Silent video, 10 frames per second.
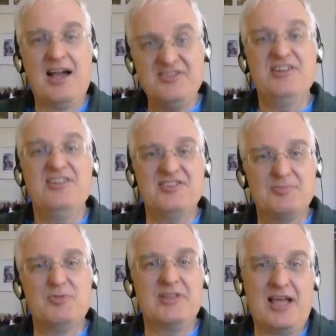I did it
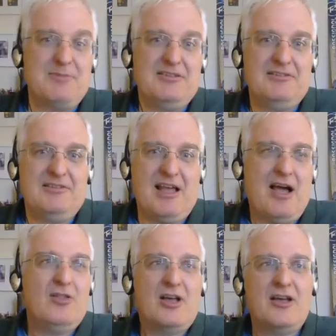this morning. I mean,
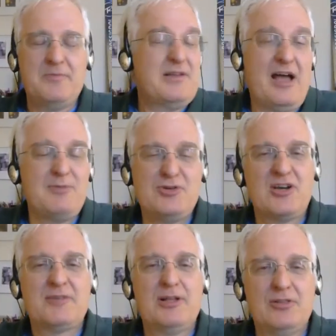how long have I've been
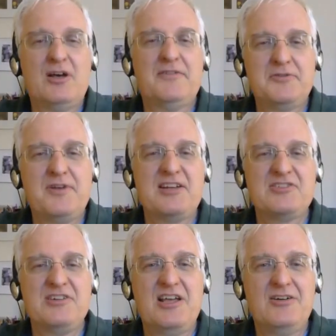talking about law of
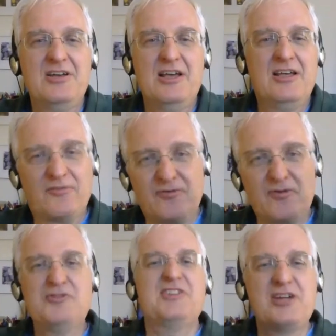attraction now?
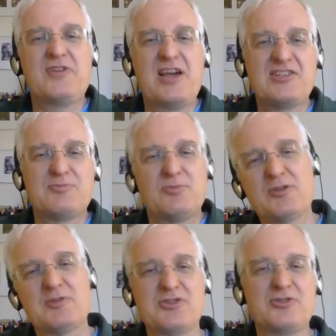First thing I tried this
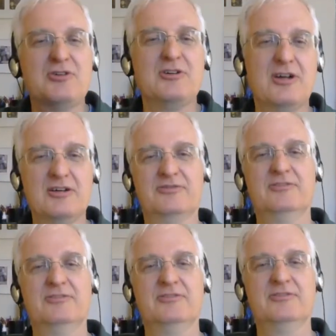morning was to turn it off.
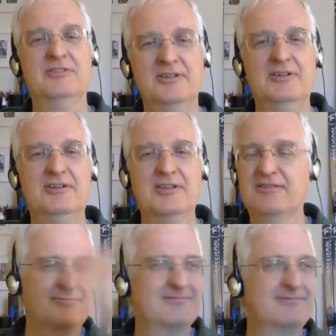Like,
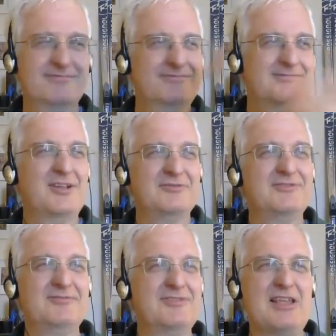
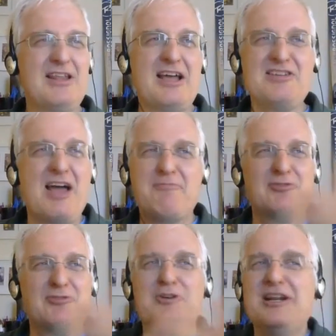did I
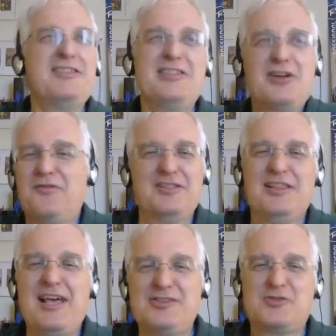not learn anything over
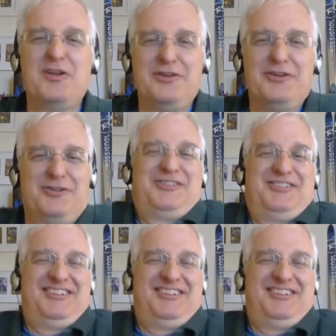the last 12 years?